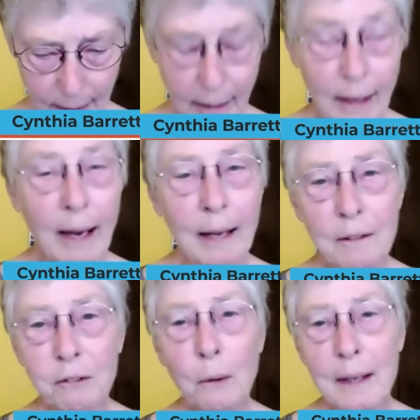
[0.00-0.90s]
and the
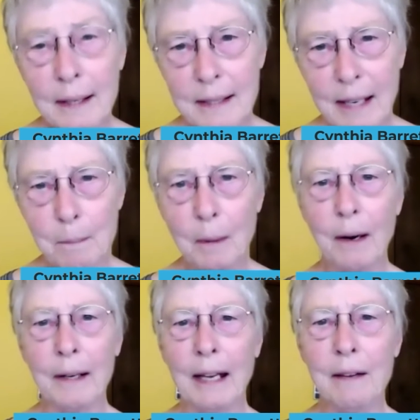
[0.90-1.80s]
Florida State
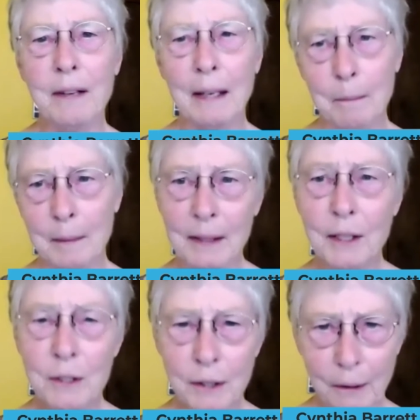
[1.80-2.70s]
Bar gave him
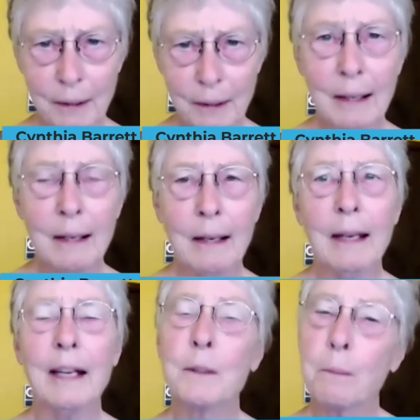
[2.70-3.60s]
this year
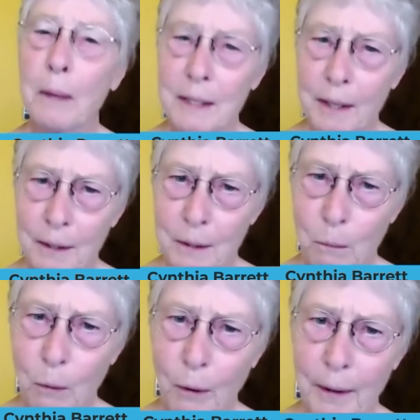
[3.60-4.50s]
its President's
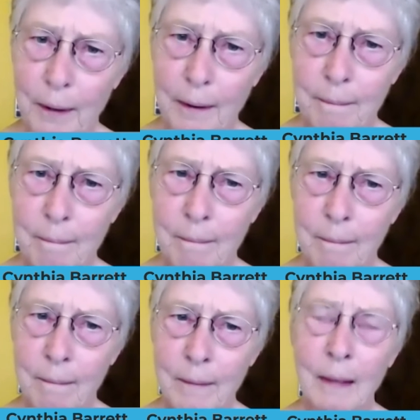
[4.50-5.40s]
Award.
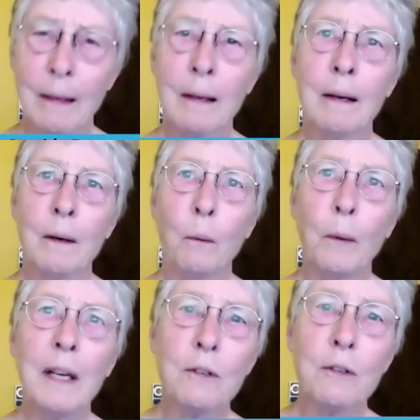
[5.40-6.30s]

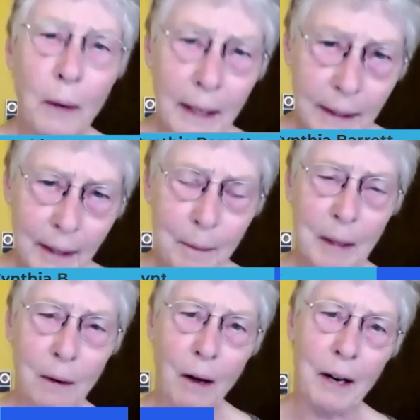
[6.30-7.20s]
We joined them
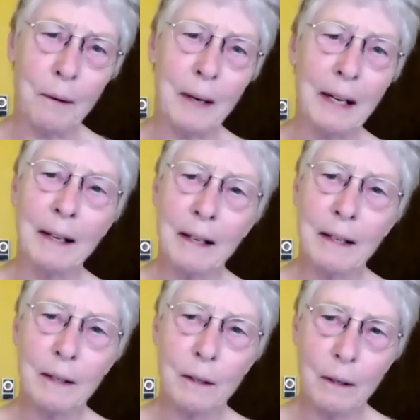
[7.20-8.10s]
in honoring
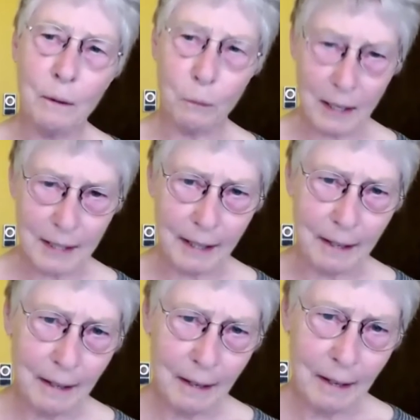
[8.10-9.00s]

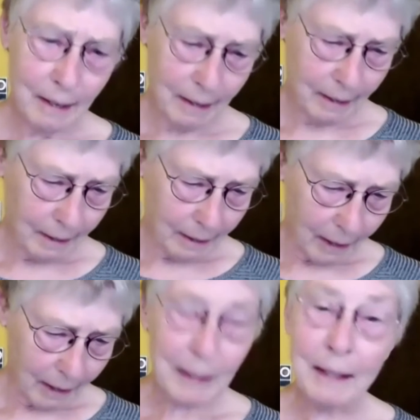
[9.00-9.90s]
Rusty
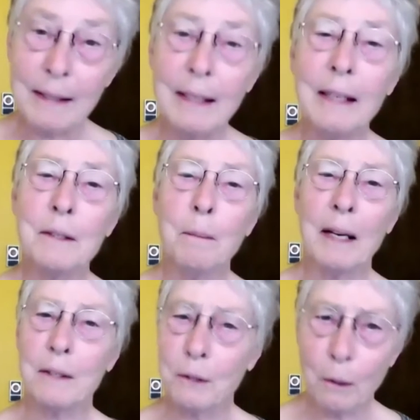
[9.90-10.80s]
because he's
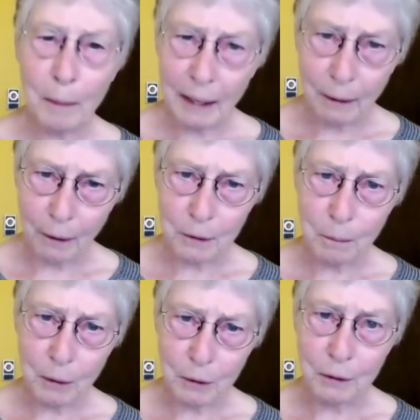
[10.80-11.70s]
made so many
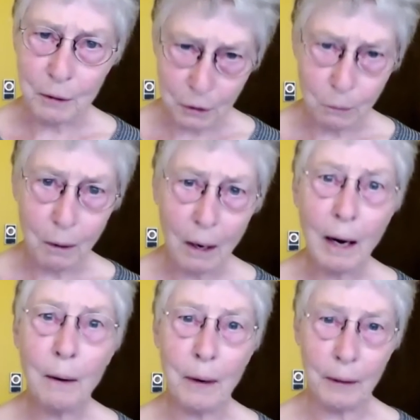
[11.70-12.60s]
contributions to
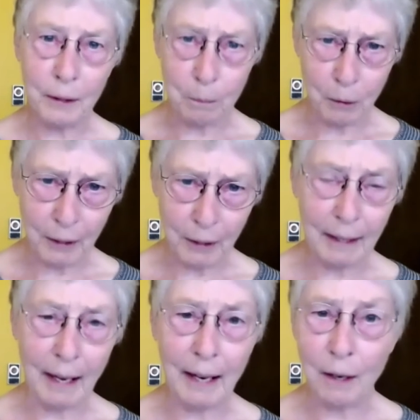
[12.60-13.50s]
our
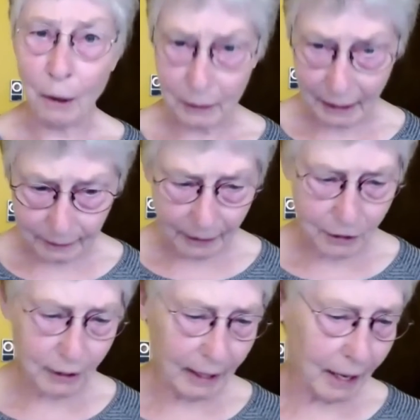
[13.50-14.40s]
community and our legal
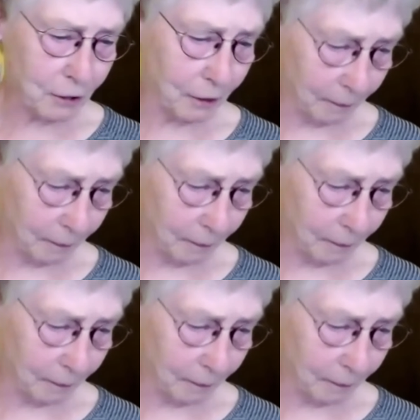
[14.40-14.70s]
education.